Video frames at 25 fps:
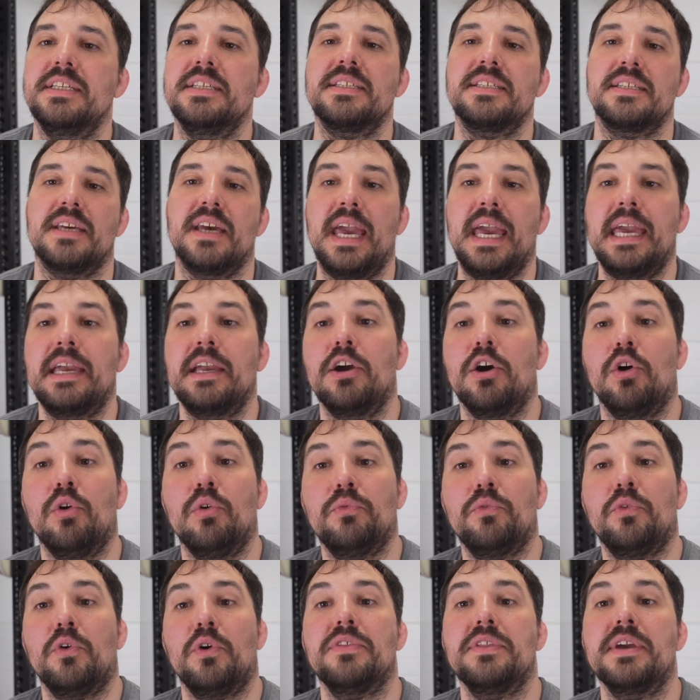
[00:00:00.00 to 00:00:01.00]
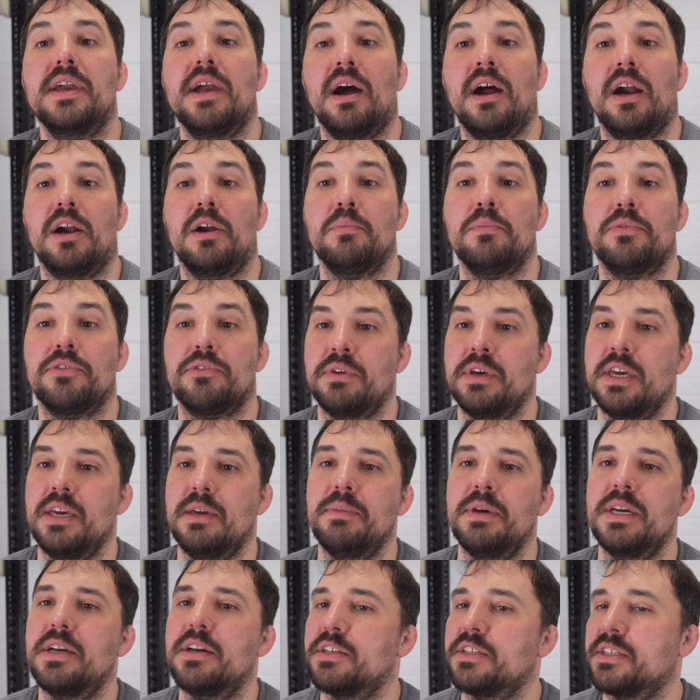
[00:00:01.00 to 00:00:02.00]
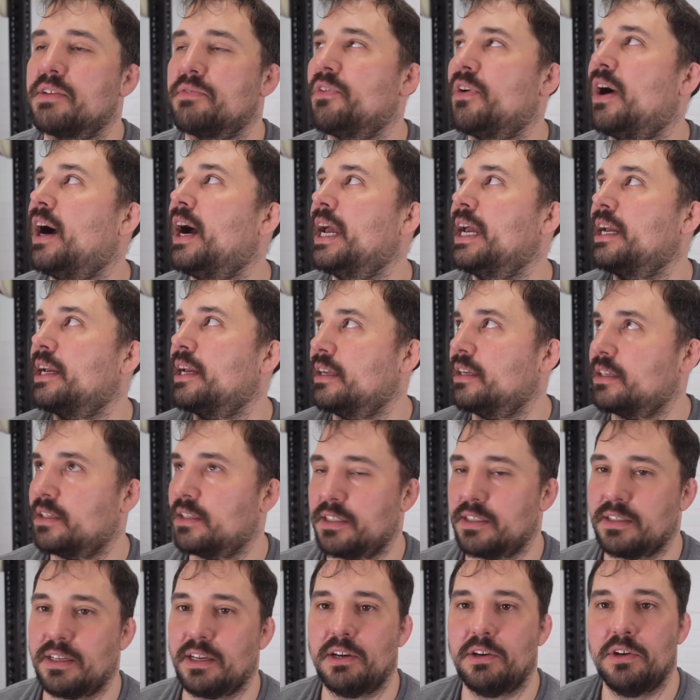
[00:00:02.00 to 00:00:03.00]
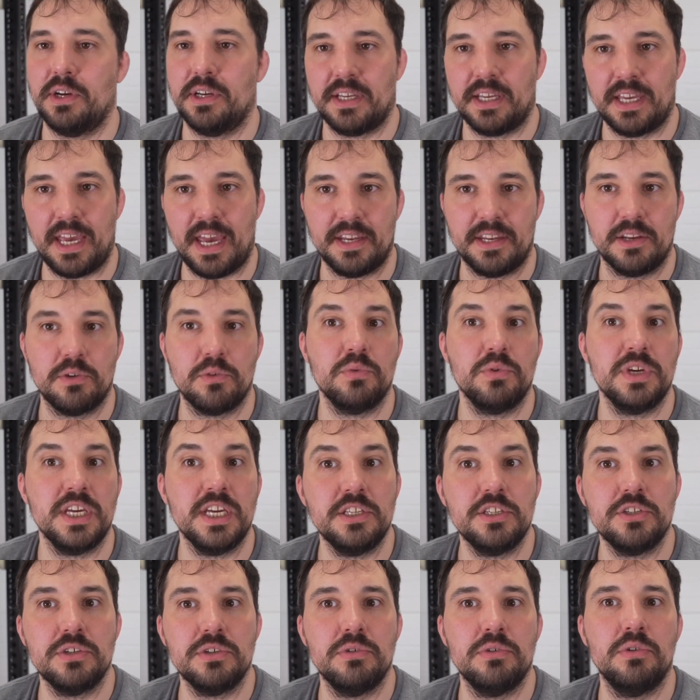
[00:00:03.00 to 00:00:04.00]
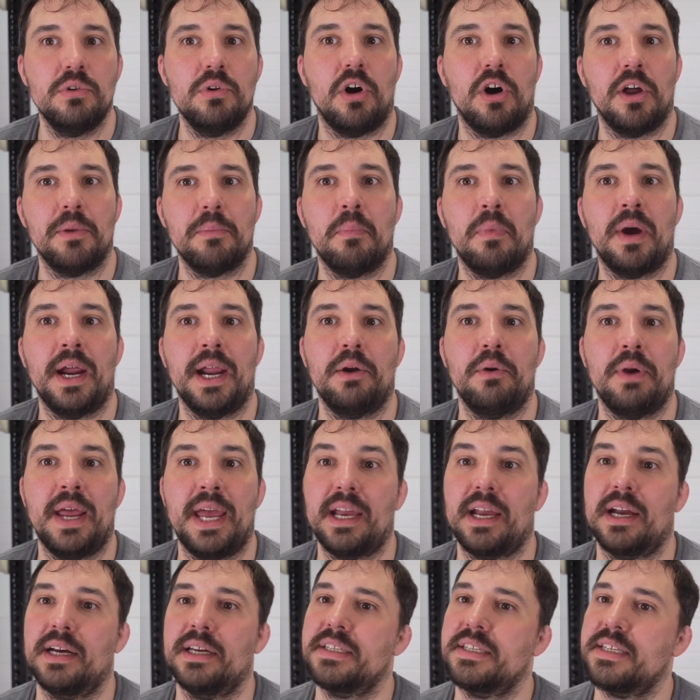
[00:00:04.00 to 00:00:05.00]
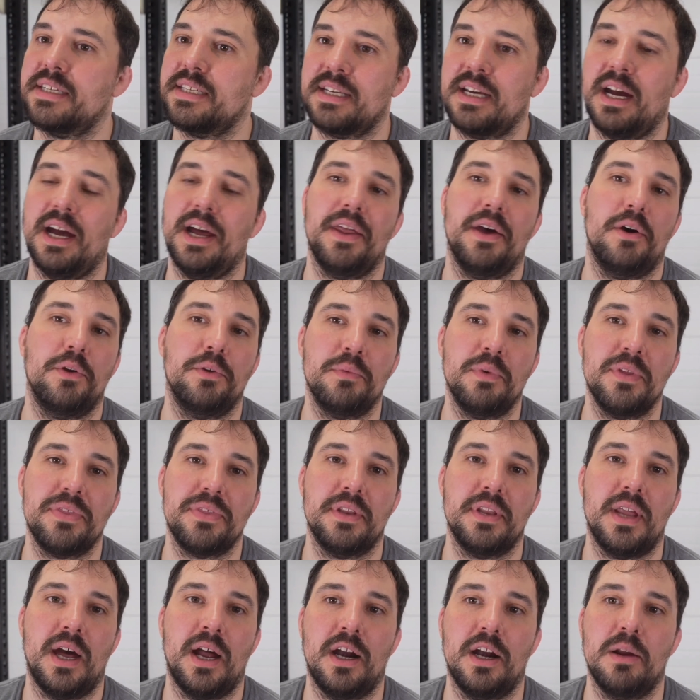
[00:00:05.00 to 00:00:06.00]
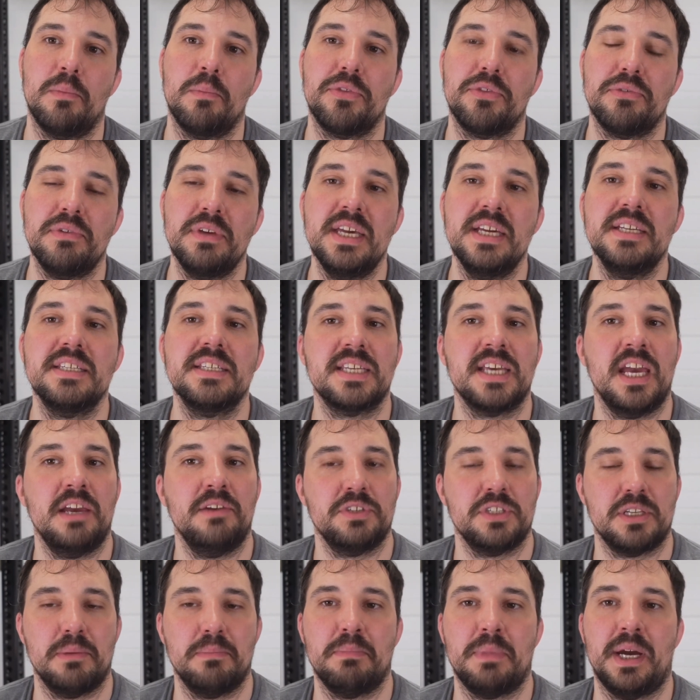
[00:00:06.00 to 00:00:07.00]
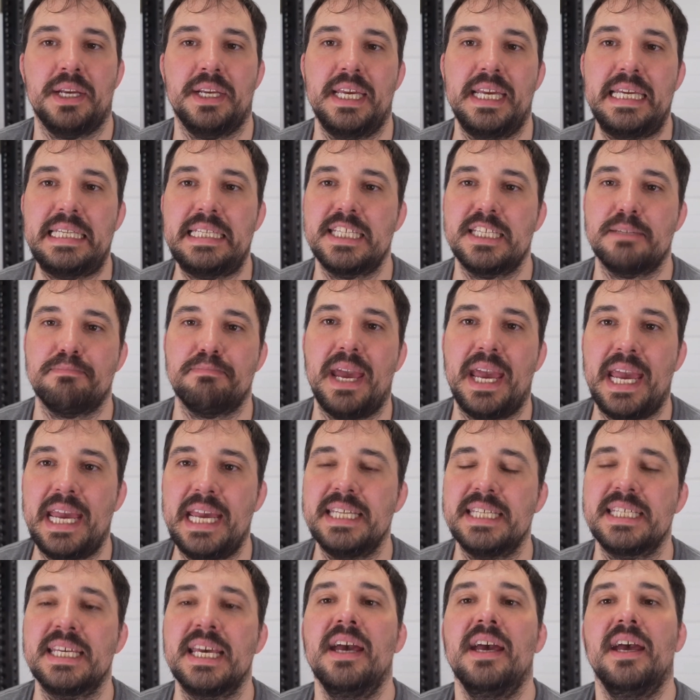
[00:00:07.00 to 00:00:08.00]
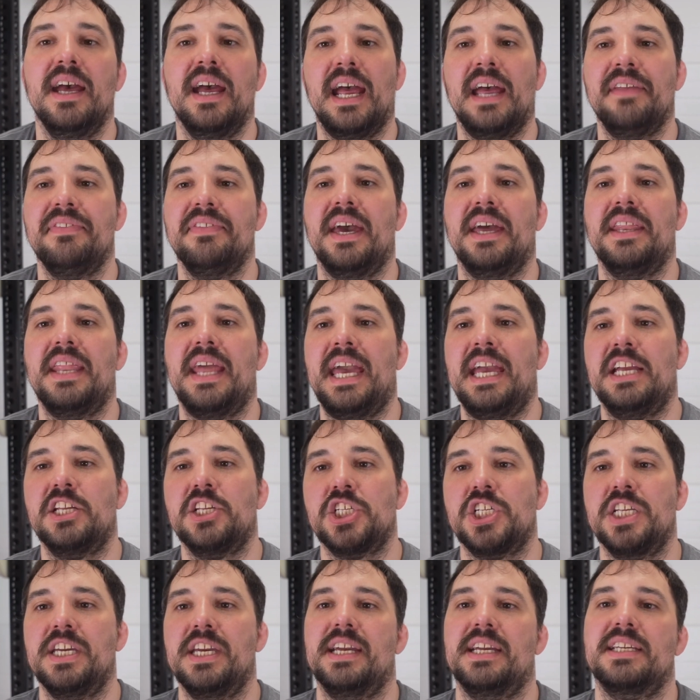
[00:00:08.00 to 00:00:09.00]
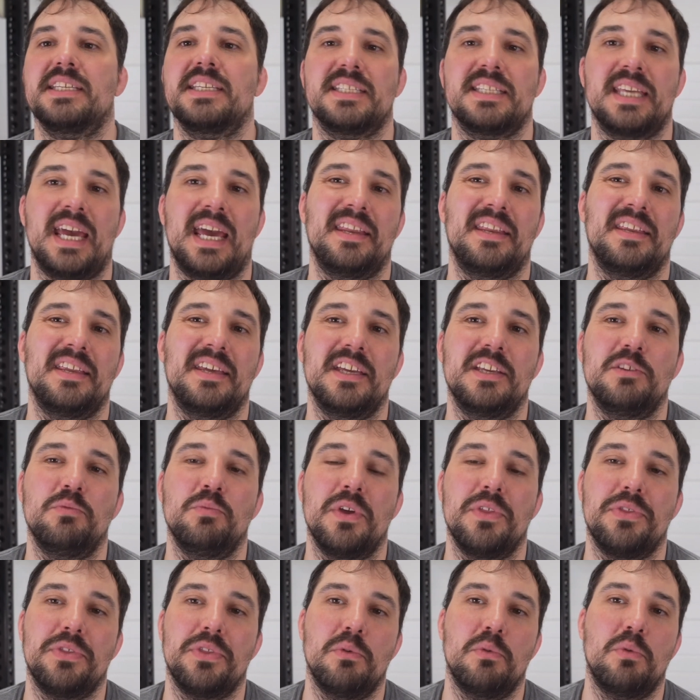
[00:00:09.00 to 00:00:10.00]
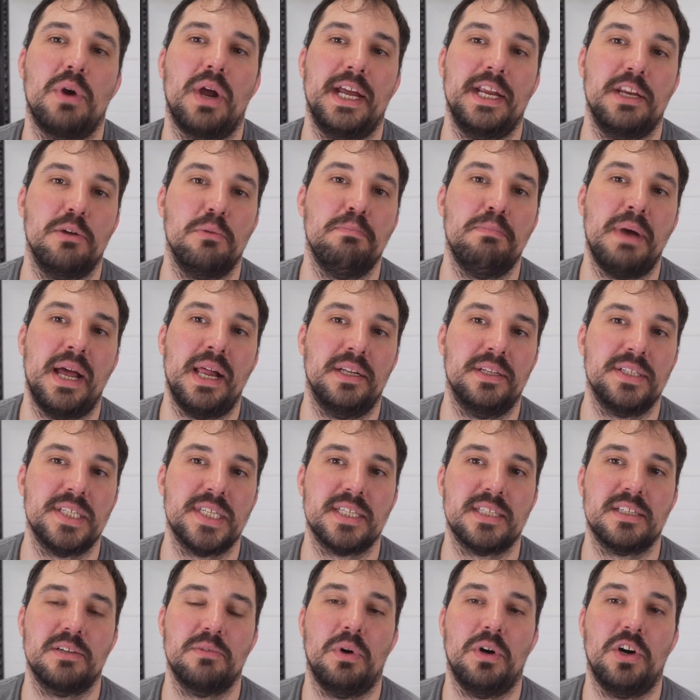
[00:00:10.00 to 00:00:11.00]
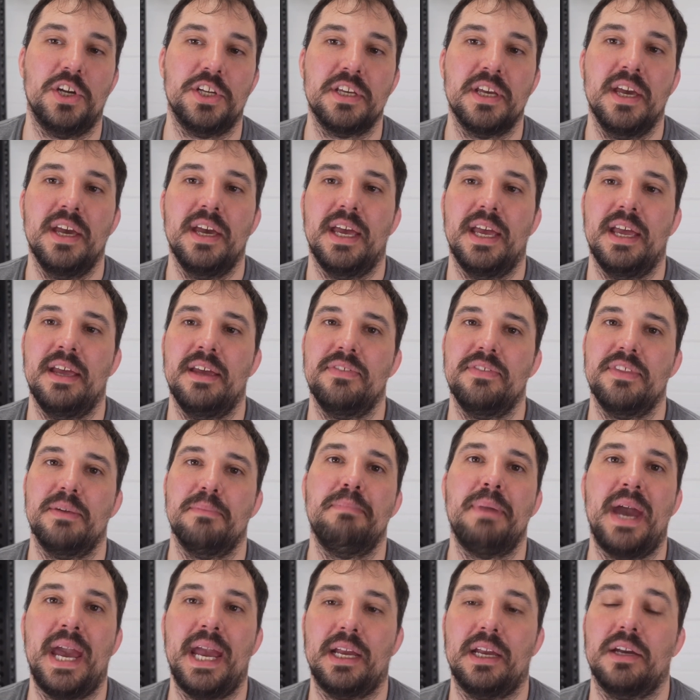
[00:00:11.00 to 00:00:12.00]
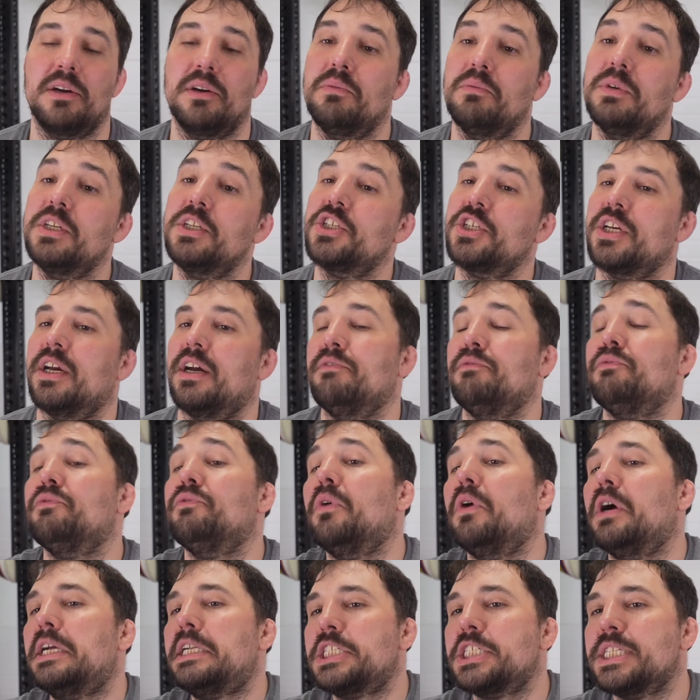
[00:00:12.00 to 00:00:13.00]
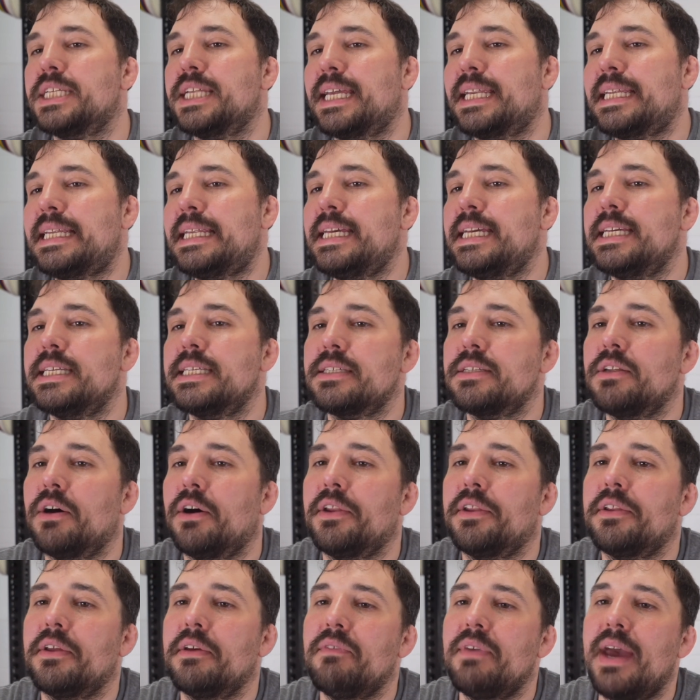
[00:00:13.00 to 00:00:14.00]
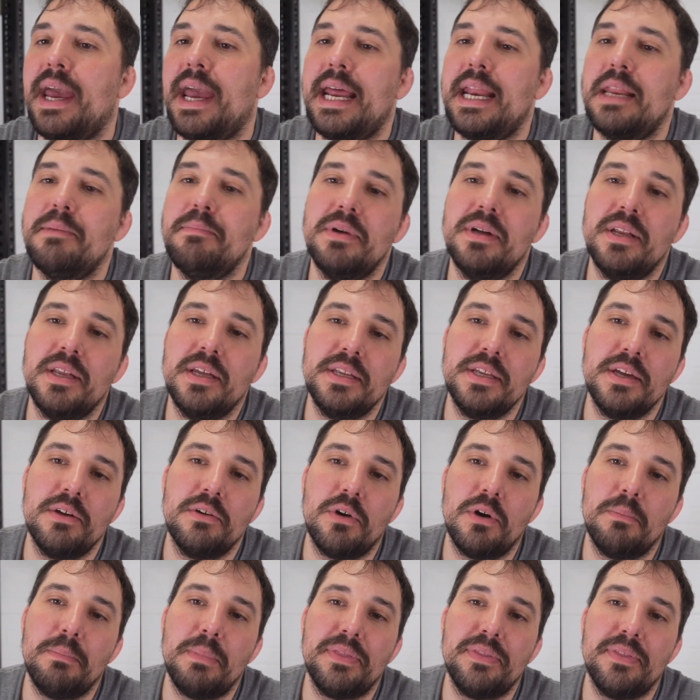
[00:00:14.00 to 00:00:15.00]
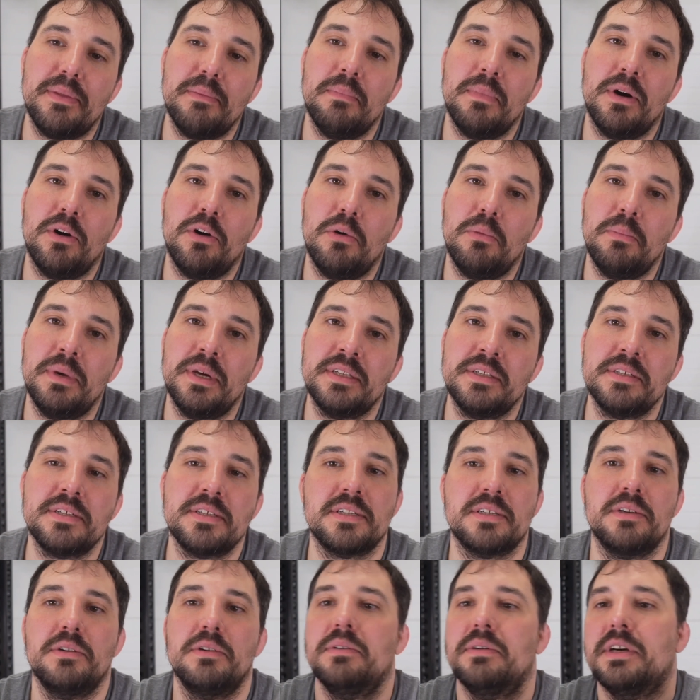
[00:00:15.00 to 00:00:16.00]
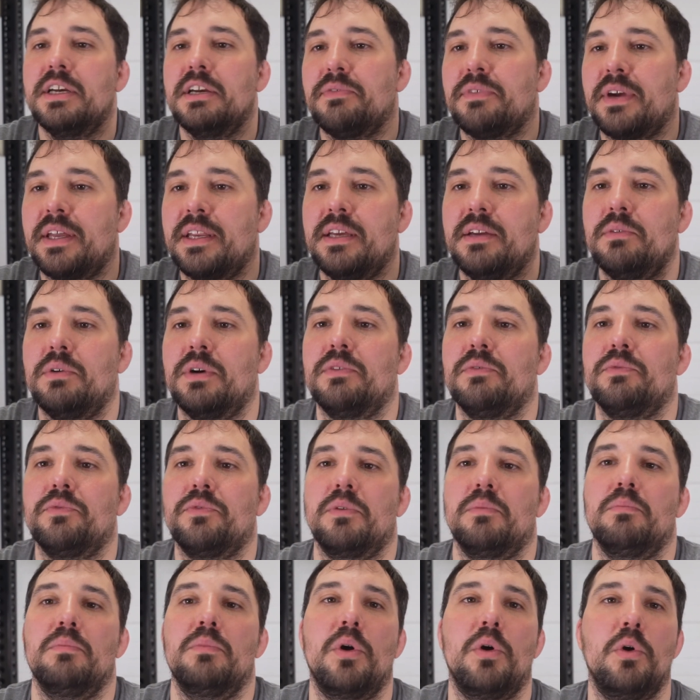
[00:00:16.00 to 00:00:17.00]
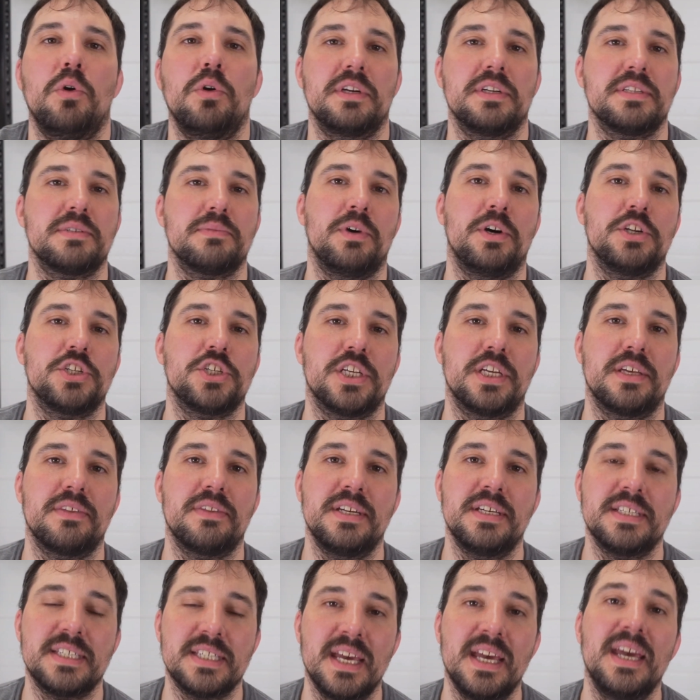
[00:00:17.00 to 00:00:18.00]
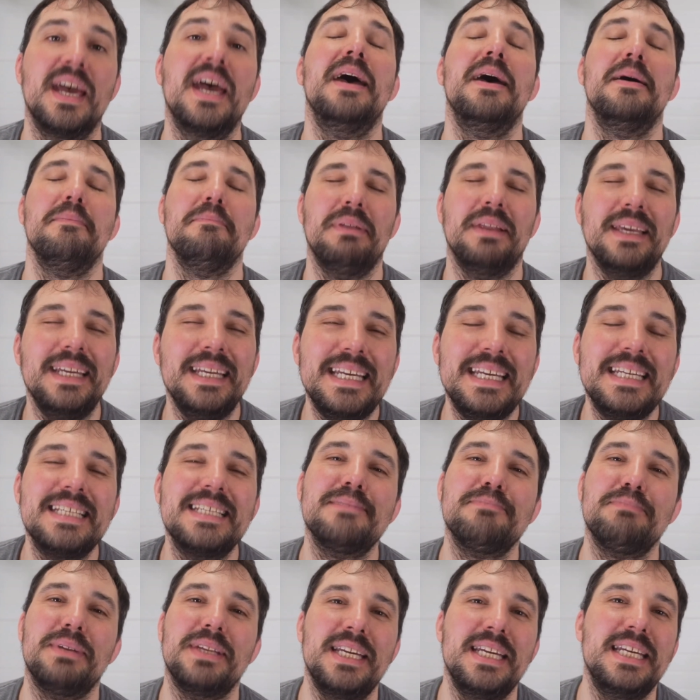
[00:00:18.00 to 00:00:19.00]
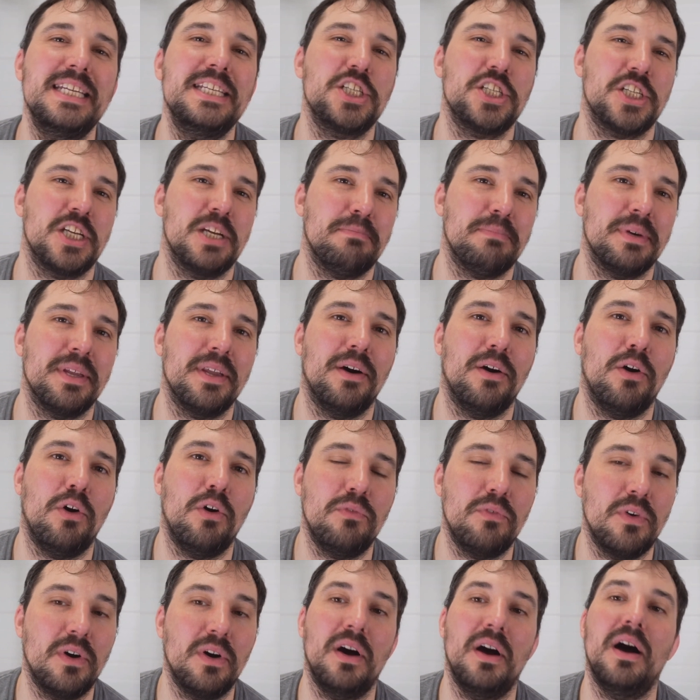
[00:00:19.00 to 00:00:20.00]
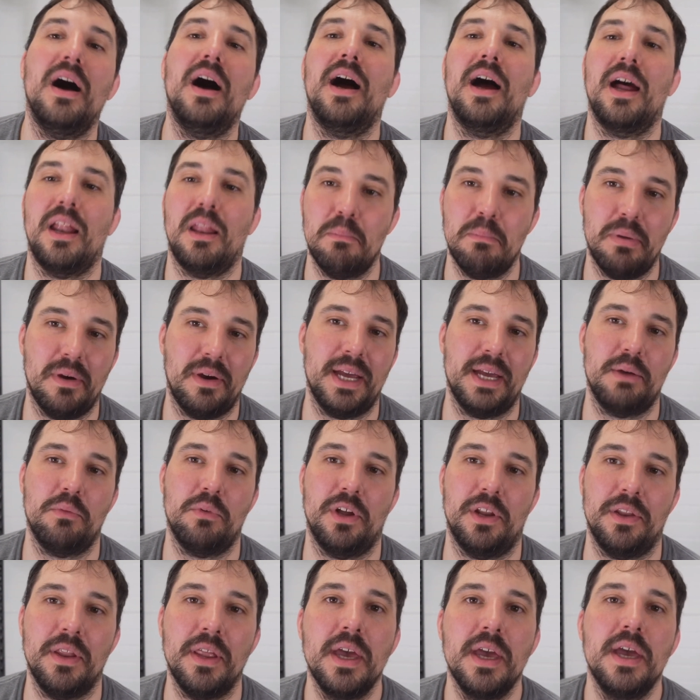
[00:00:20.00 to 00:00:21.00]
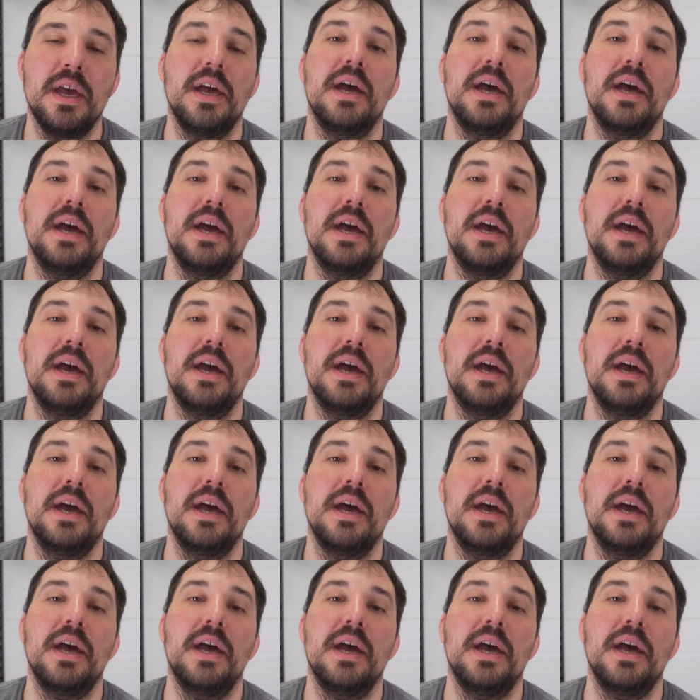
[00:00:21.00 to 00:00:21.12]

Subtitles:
say go for the RM3, because if I could get a redo on my rack, I'd start out with an RM3, save some money in space, and then actually extend it with the Rhino belt squat in the back, which unfortunately is not available in Europe at the moment. So if anyone from Rogue is watching this, please ship it over, I'll buy one.